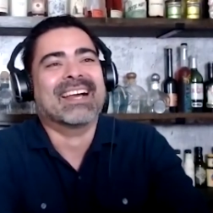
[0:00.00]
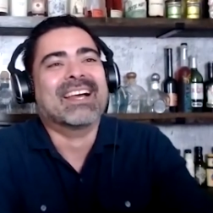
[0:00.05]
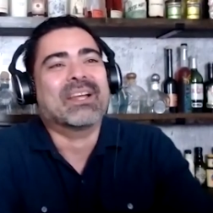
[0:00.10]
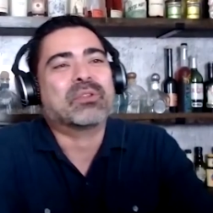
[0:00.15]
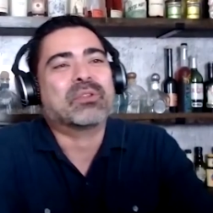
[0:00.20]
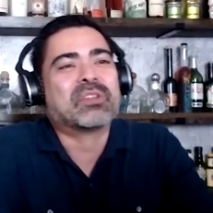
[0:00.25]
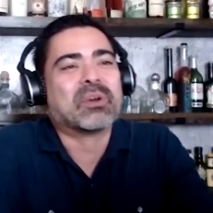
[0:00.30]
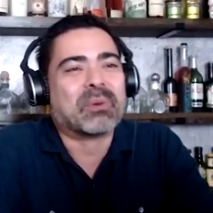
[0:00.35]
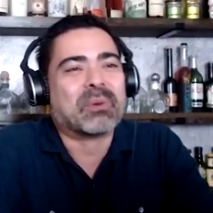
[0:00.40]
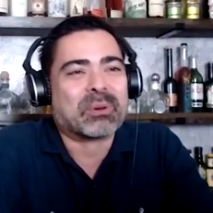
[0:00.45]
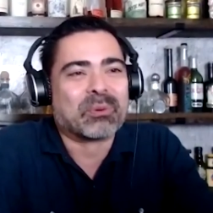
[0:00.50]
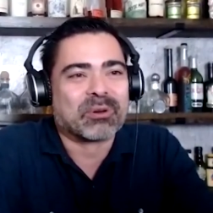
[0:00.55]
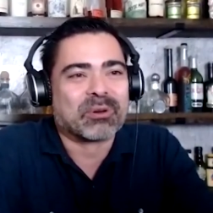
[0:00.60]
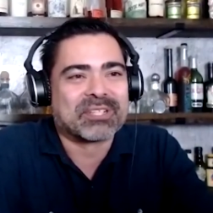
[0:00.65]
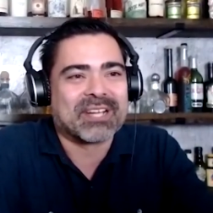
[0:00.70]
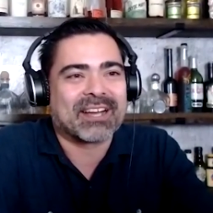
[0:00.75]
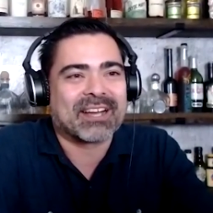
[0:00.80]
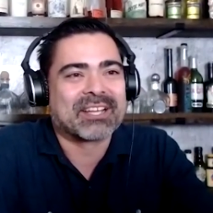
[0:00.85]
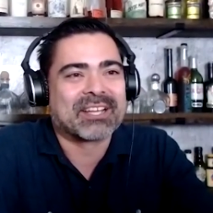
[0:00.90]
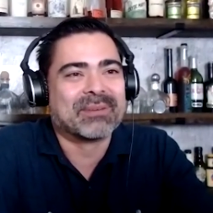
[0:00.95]
So when we're
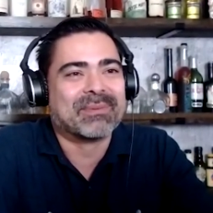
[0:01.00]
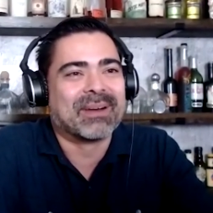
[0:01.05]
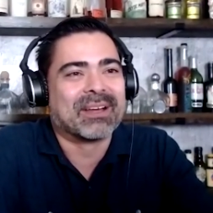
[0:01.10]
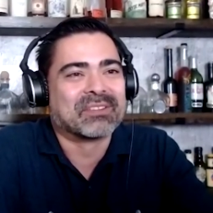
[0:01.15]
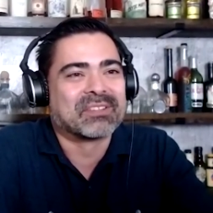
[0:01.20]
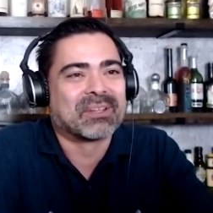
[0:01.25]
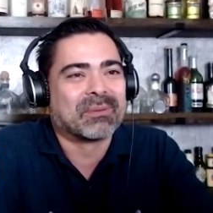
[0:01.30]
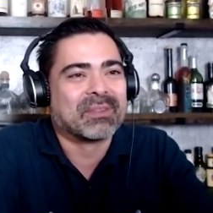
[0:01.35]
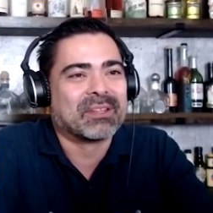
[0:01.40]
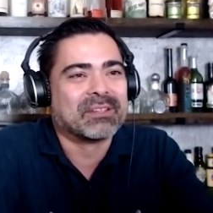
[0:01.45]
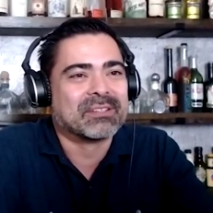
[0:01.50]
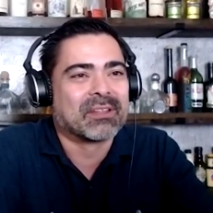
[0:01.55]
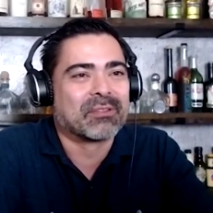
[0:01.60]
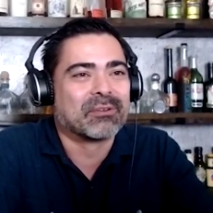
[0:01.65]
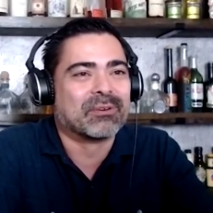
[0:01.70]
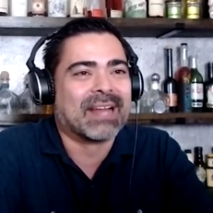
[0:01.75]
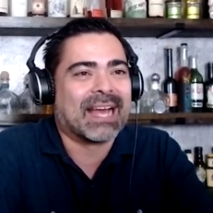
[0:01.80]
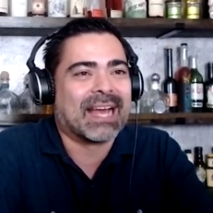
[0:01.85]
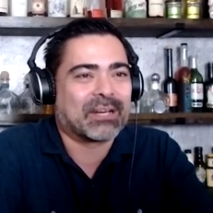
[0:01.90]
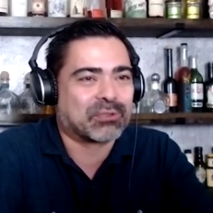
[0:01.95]
talking about some of these
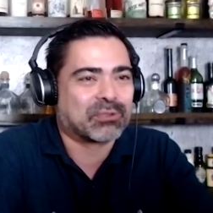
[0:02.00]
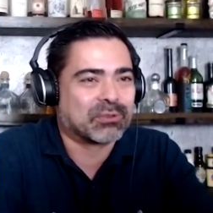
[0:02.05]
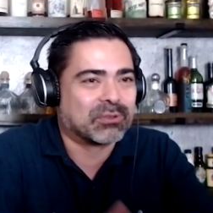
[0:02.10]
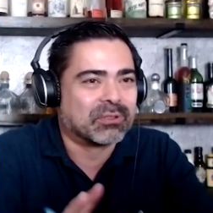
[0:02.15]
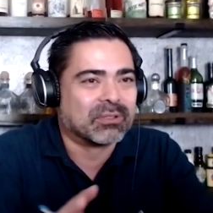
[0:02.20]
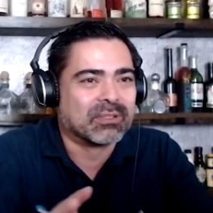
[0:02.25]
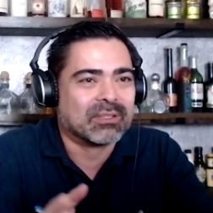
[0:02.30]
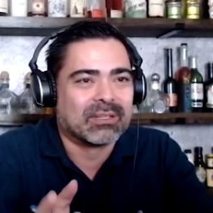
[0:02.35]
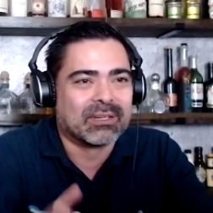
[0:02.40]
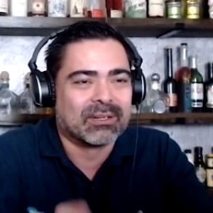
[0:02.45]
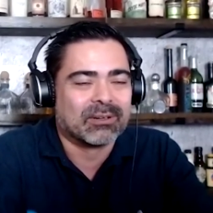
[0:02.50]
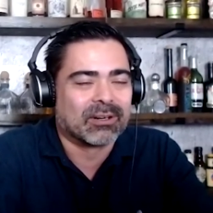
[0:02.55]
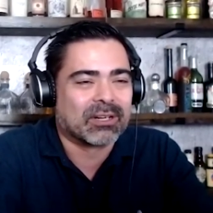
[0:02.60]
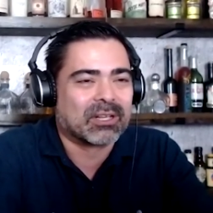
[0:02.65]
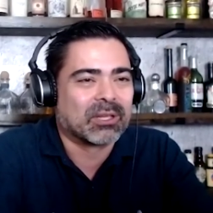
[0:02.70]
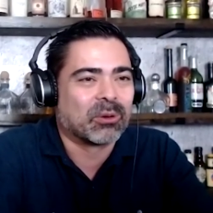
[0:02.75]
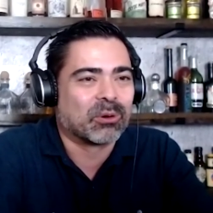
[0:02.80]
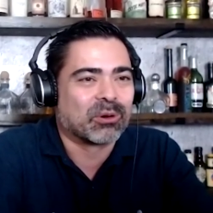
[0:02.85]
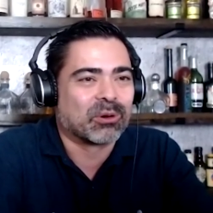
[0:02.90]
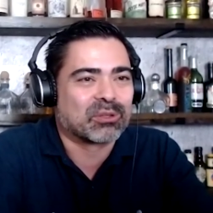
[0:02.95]
other natural or
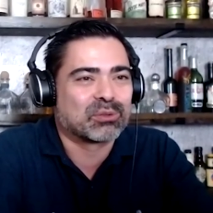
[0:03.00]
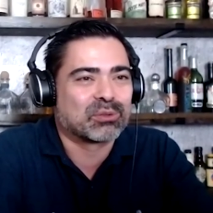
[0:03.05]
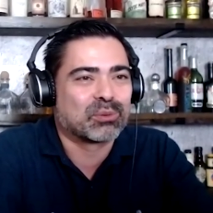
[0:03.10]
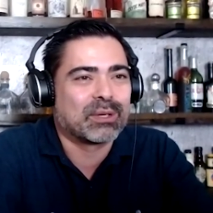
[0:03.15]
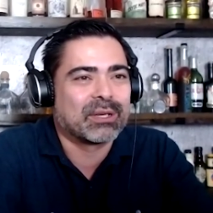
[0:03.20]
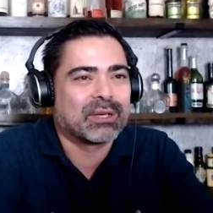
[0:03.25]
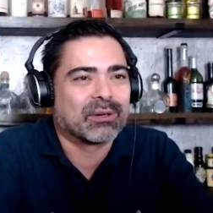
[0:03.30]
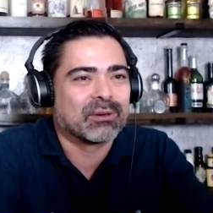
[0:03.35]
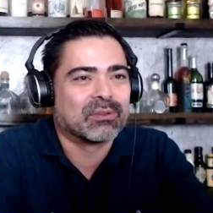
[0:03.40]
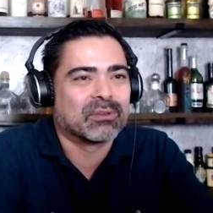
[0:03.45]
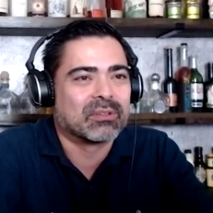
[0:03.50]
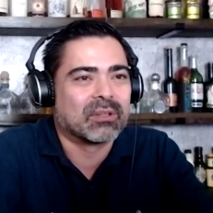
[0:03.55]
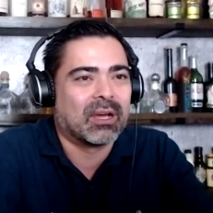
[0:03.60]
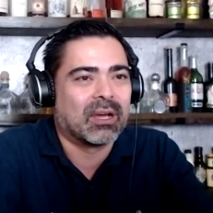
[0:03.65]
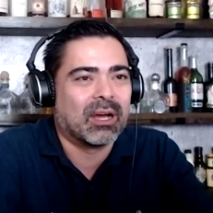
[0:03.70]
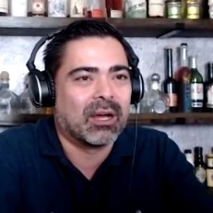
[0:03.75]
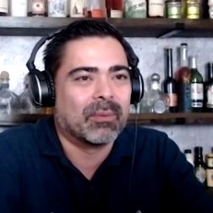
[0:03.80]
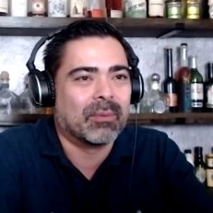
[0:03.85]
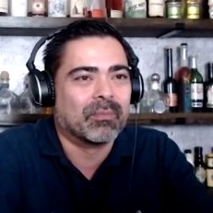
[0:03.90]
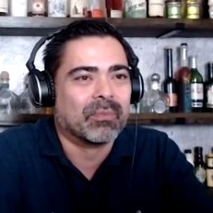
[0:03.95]
caloric sweeteners,
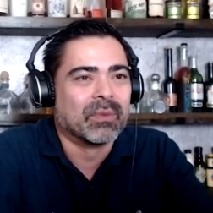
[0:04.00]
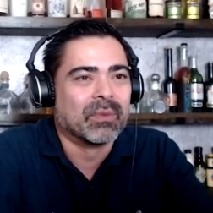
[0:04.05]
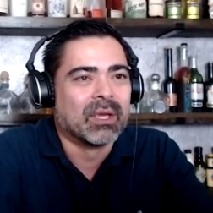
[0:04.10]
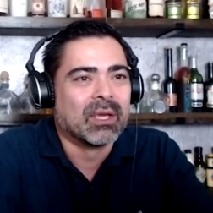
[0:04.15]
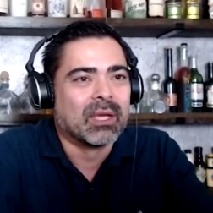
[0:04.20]
um,